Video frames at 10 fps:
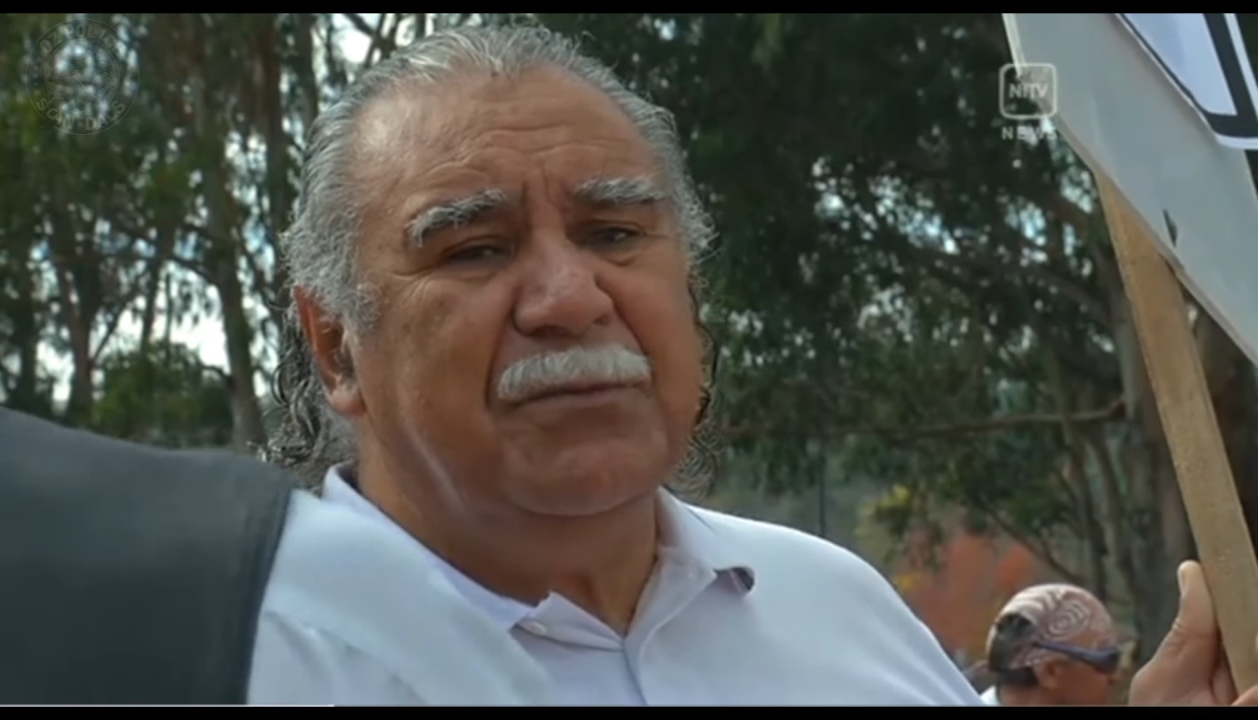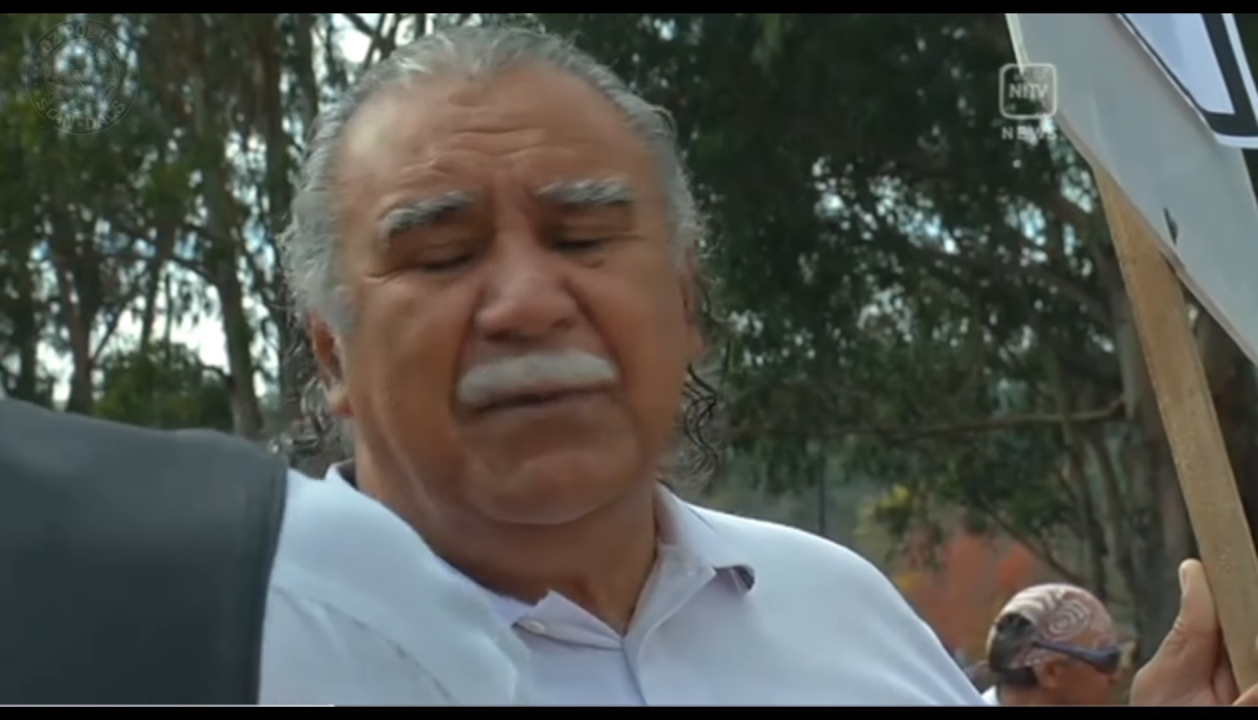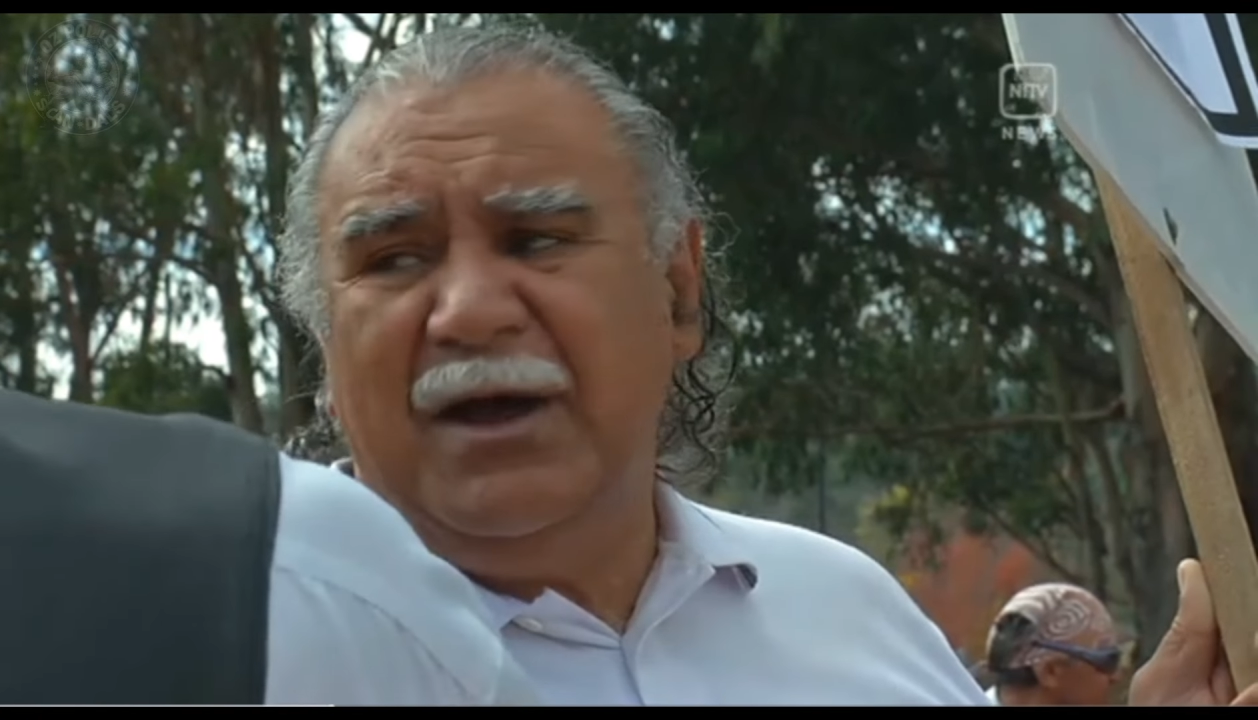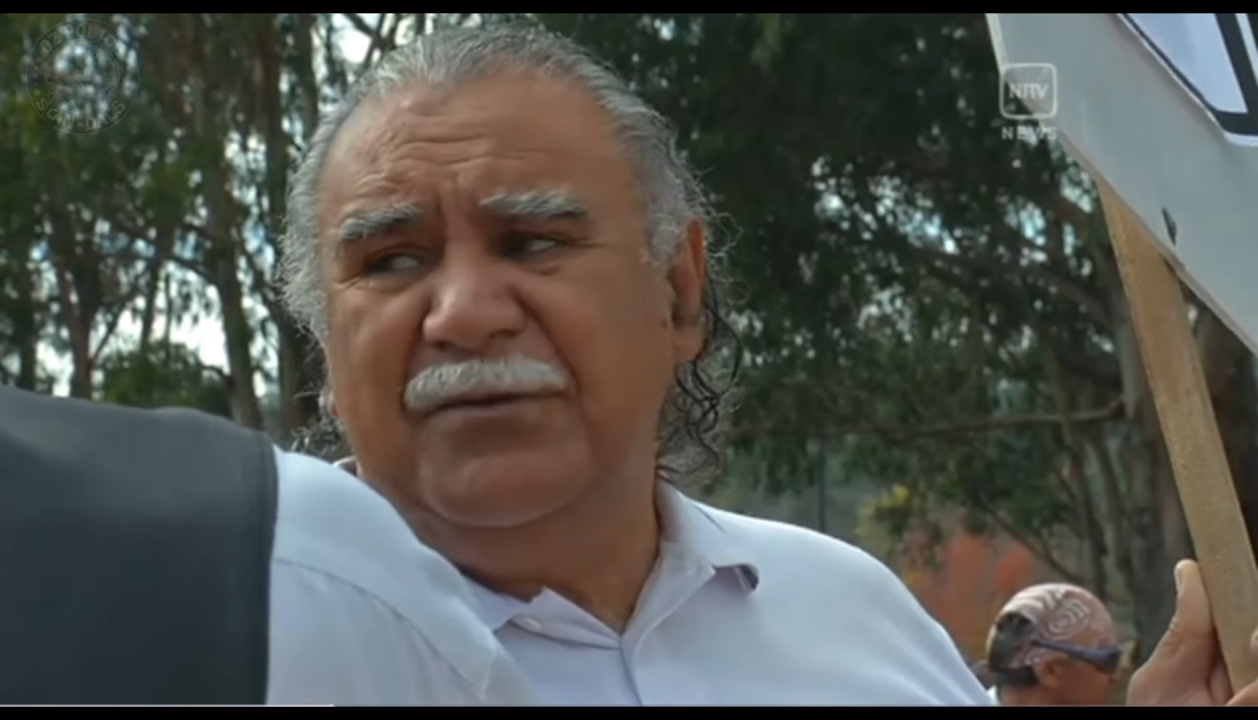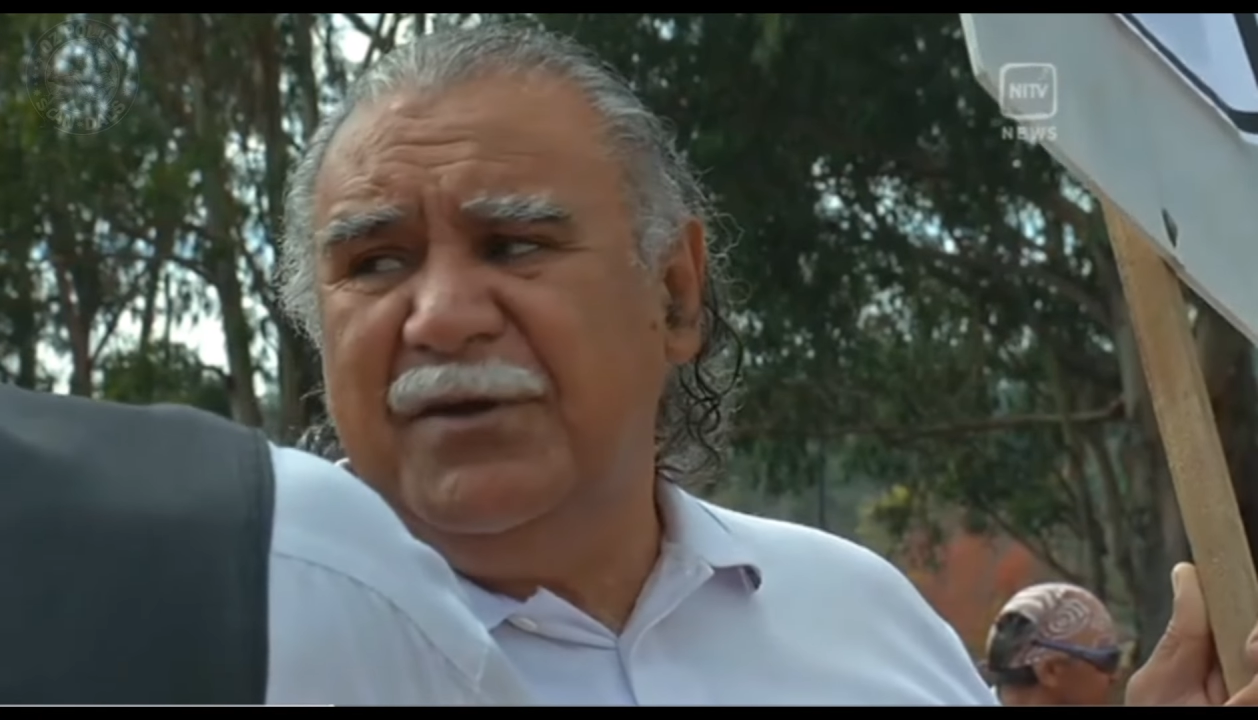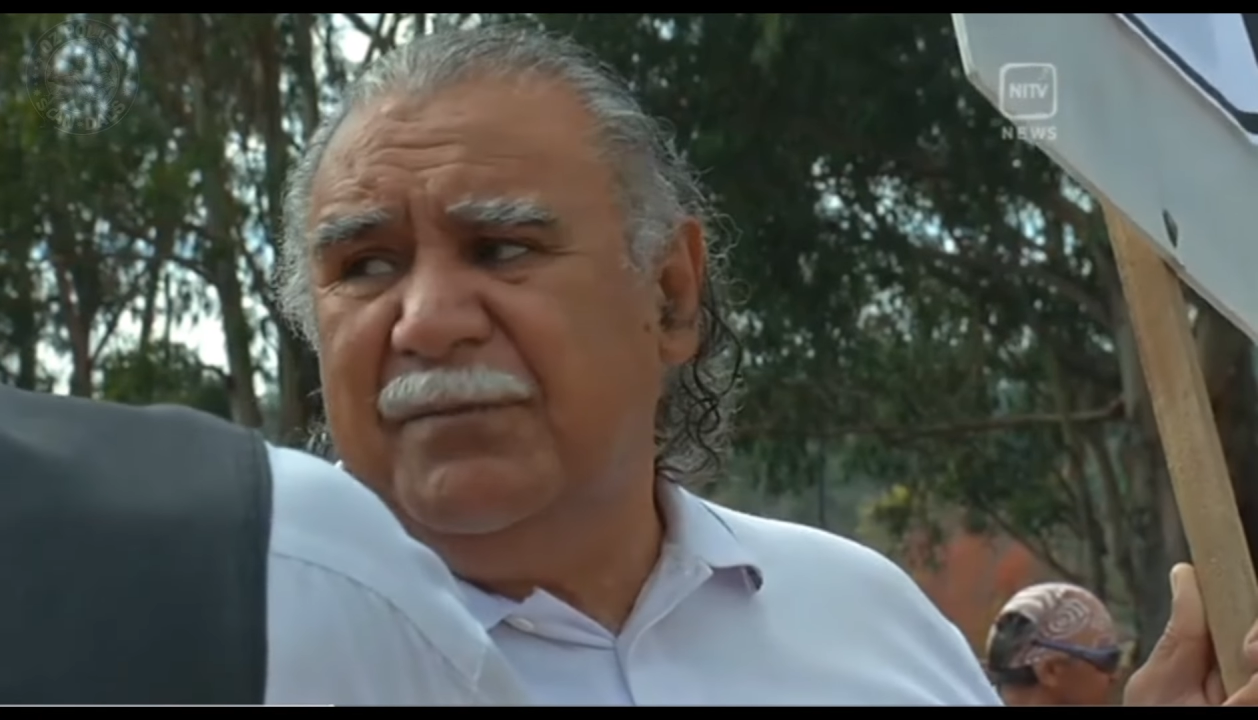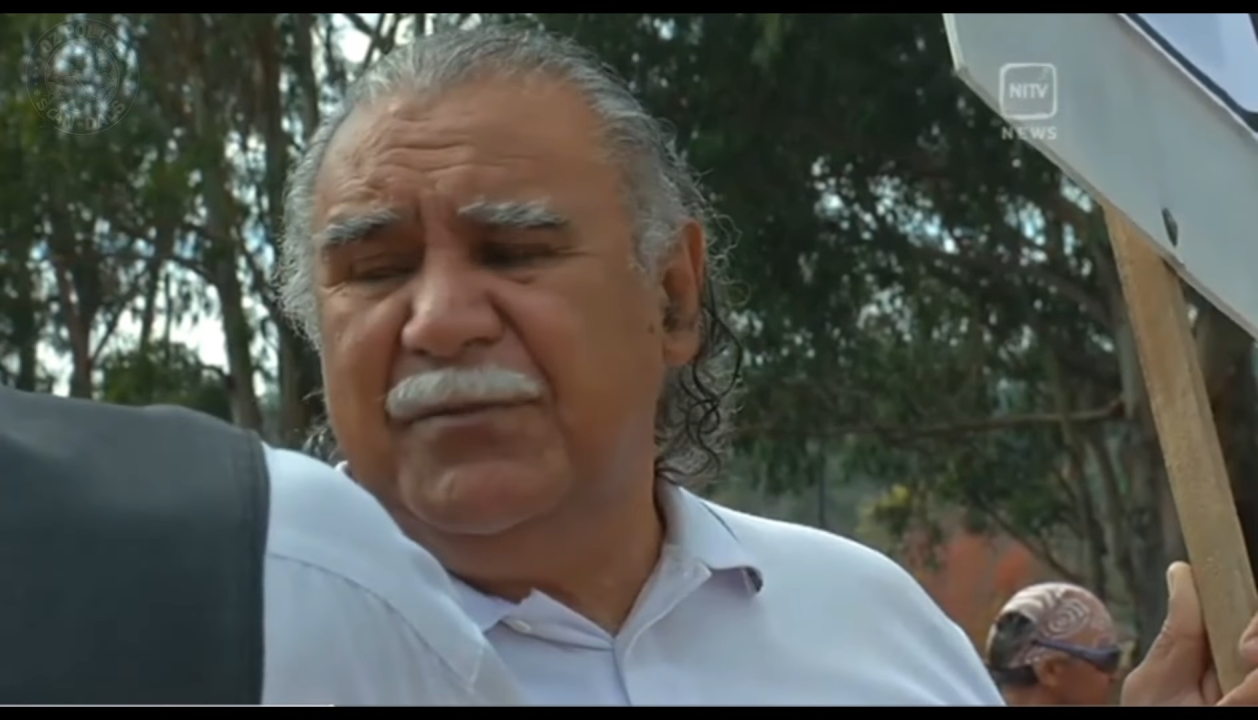to march